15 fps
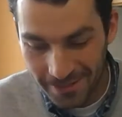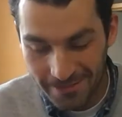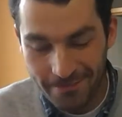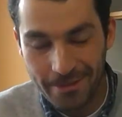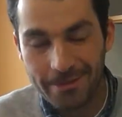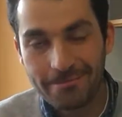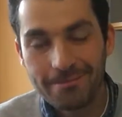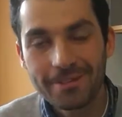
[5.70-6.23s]
of
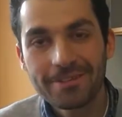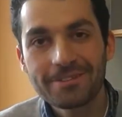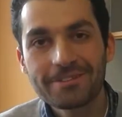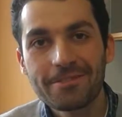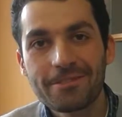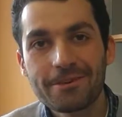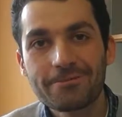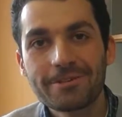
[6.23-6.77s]
Applied
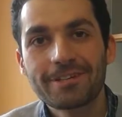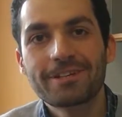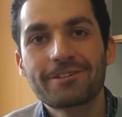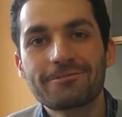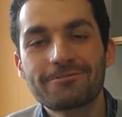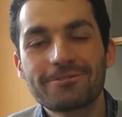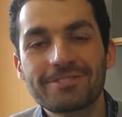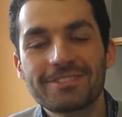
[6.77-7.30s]
Mathematics and
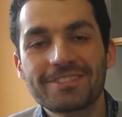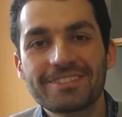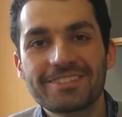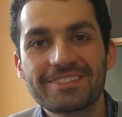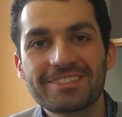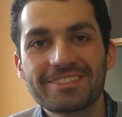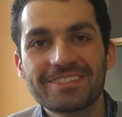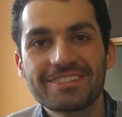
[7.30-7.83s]
Theoretical
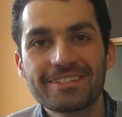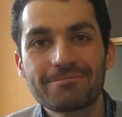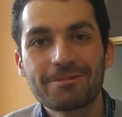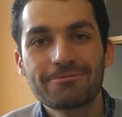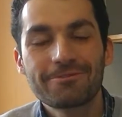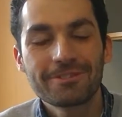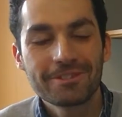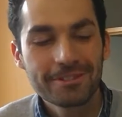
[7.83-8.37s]
Physics, and
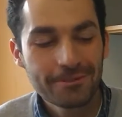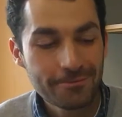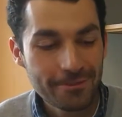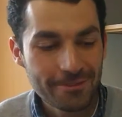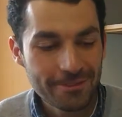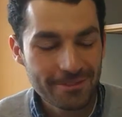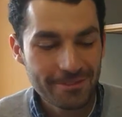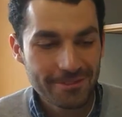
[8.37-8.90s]
I'm
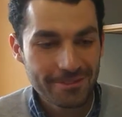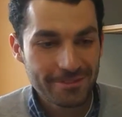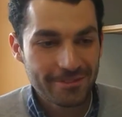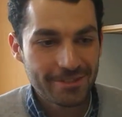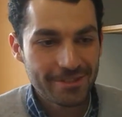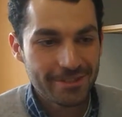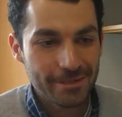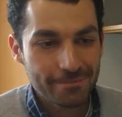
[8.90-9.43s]
affiliated with
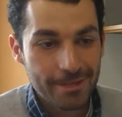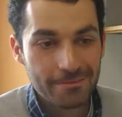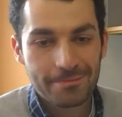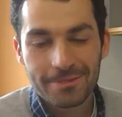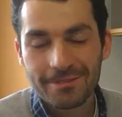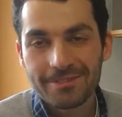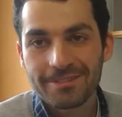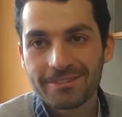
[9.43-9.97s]
the Cantab
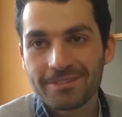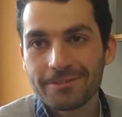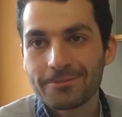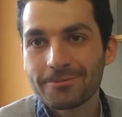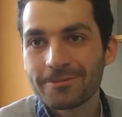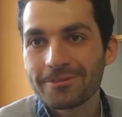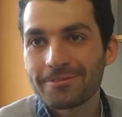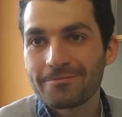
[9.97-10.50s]
Capital
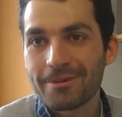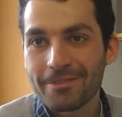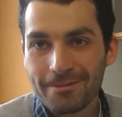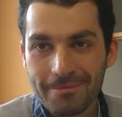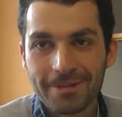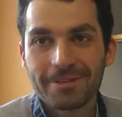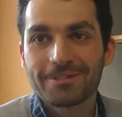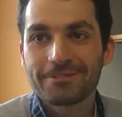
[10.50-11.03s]
Institute on
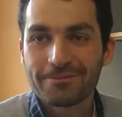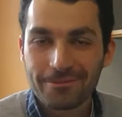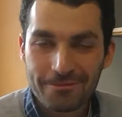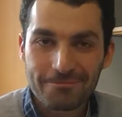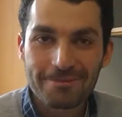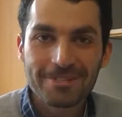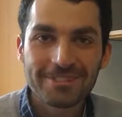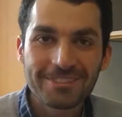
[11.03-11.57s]
Mathematics
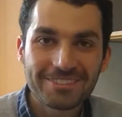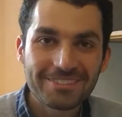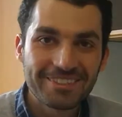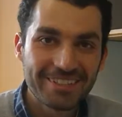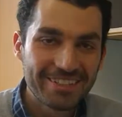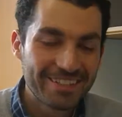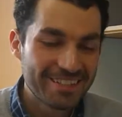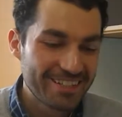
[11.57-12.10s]
of
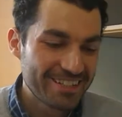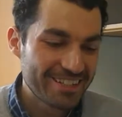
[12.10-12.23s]
Information.